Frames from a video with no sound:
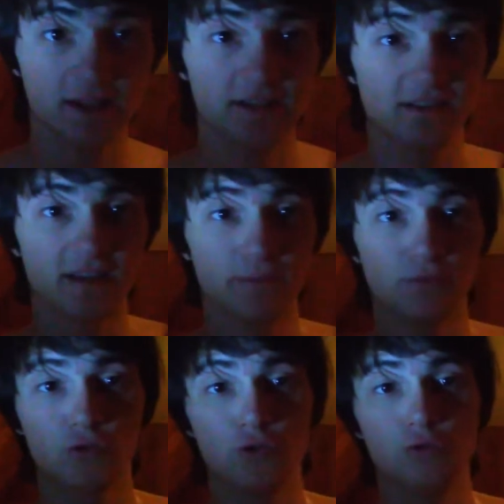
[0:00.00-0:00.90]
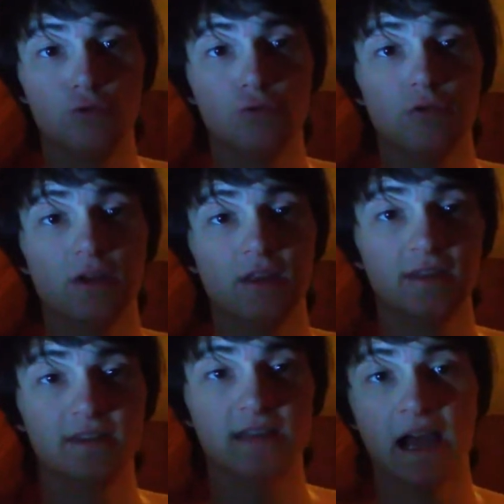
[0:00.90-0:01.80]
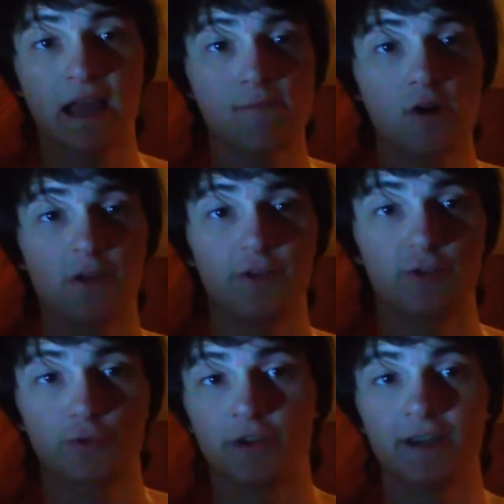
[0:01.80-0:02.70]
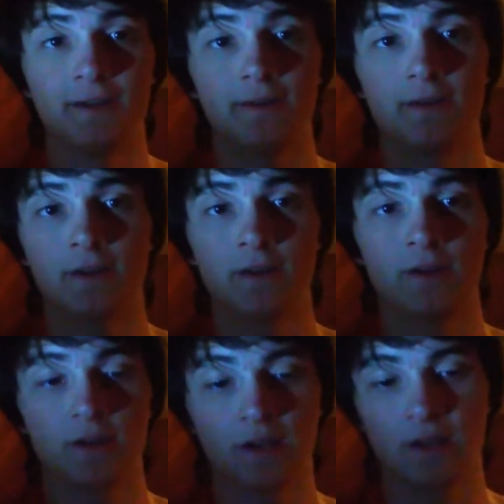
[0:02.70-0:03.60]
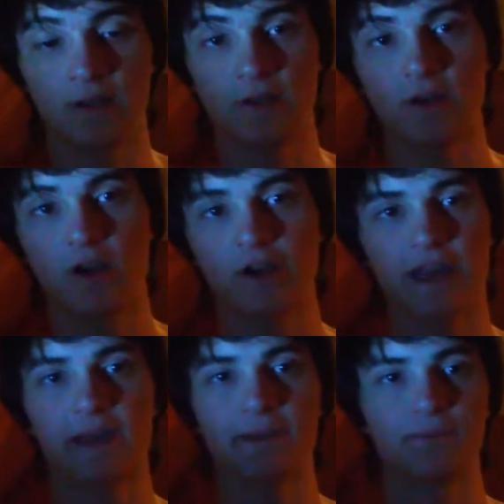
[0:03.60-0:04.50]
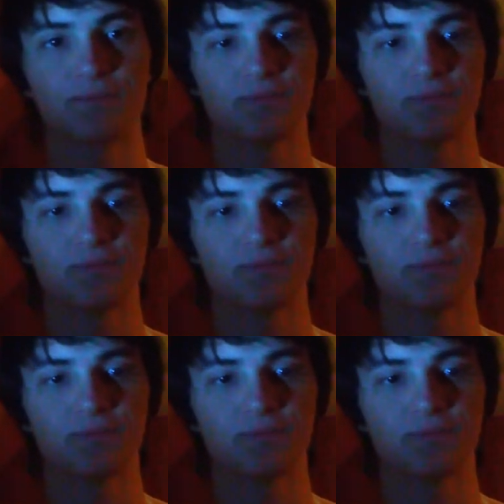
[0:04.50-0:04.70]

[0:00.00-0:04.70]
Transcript: skip to the time on the screen. Okay.